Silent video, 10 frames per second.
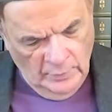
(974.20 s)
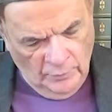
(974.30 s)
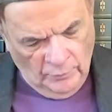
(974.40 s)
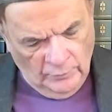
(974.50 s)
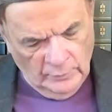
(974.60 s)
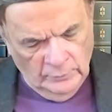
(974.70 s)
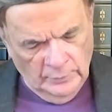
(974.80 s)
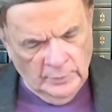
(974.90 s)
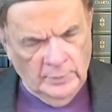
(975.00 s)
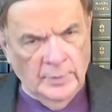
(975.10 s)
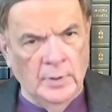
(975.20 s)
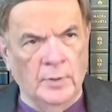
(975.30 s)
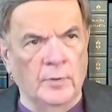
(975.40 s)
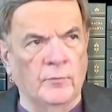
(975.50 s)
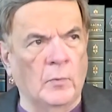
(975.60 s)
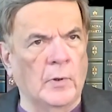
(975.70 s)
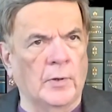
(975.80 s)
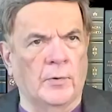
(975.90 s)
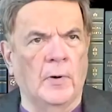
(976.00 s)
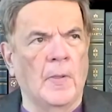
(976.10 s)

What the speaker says: just a little hint of water.